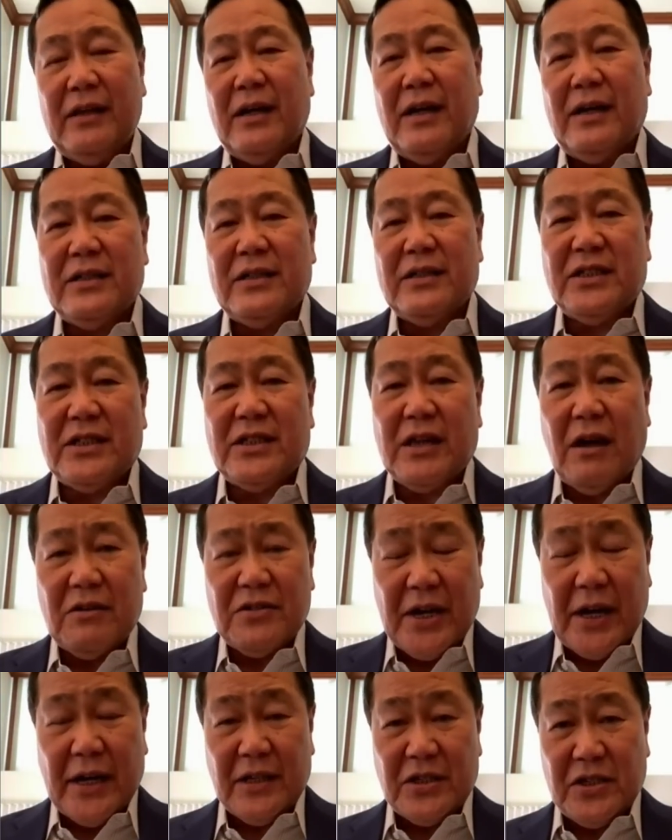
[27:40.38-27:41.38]
South China
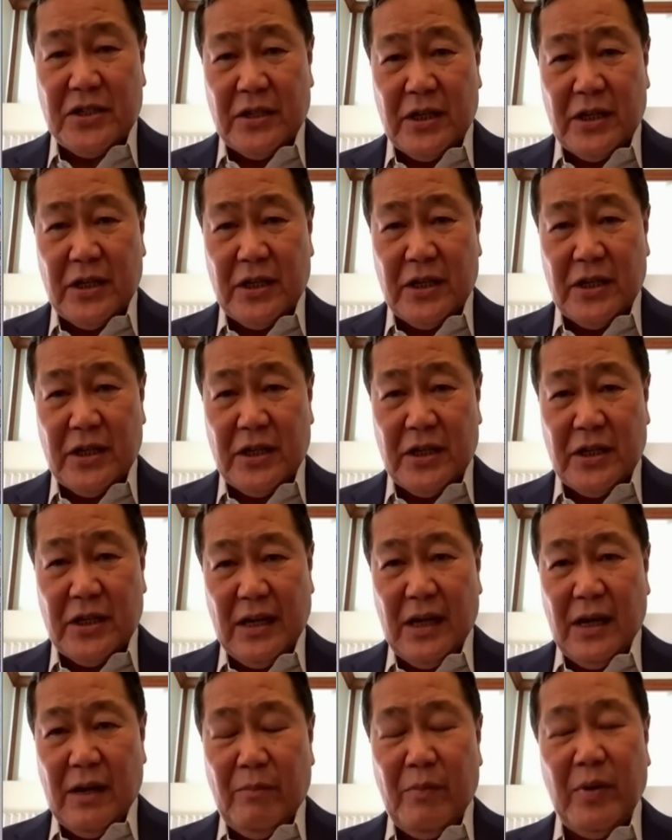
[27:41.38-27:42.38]
Sea dispute
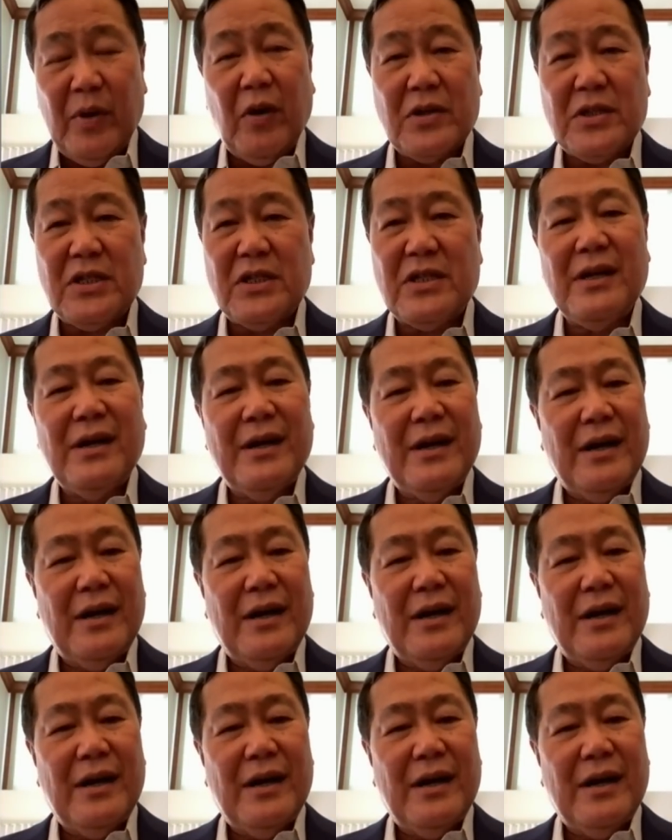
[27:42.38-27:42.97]
because